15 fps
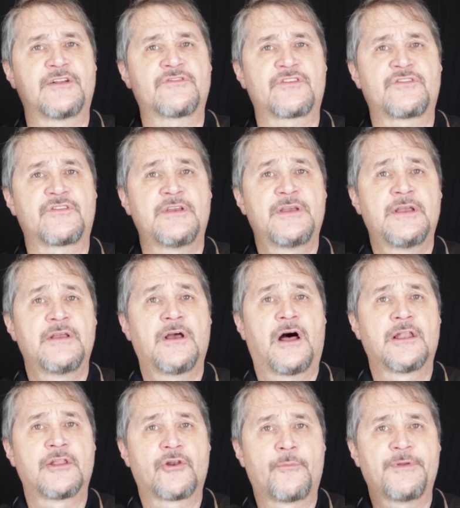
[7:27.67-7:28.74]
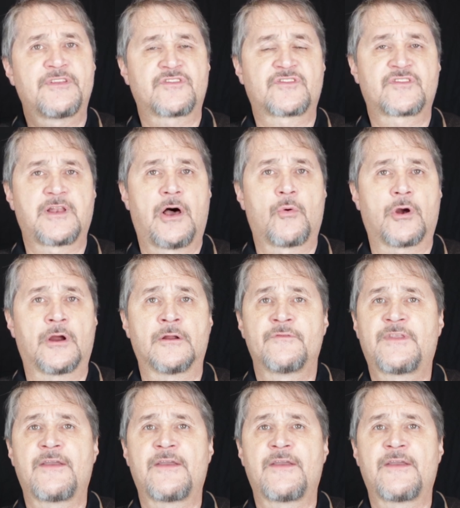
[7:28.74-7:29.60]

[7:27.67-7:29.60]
lenses a little bit slower.